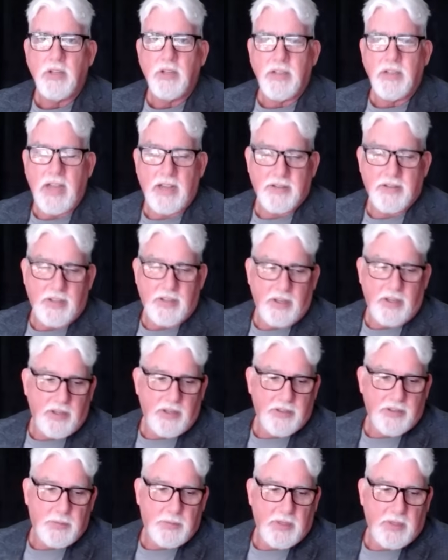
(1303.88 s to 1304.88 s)
Yes, it
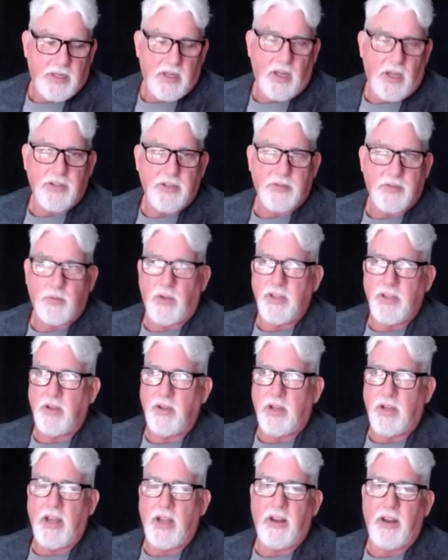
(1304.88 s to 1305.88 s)
is, because when you
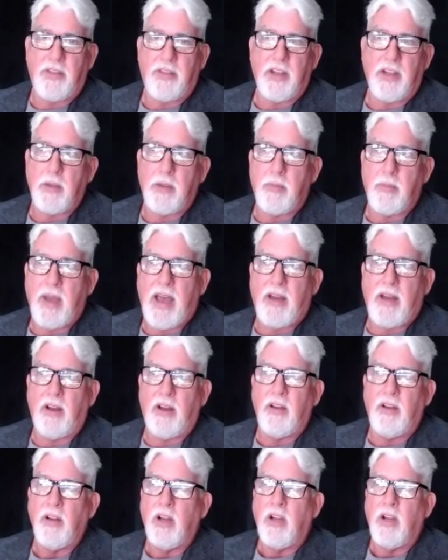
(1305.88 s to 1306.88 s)
kind of think about
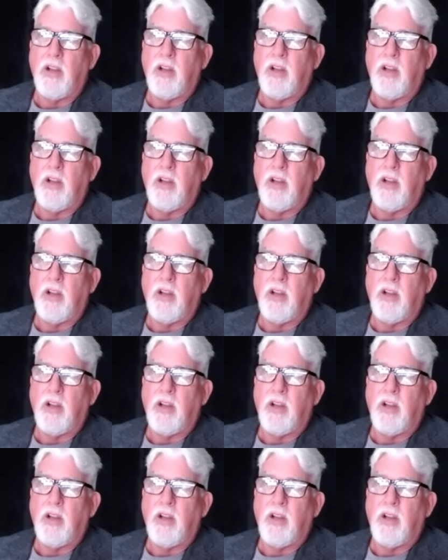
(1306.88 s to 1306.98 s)
it,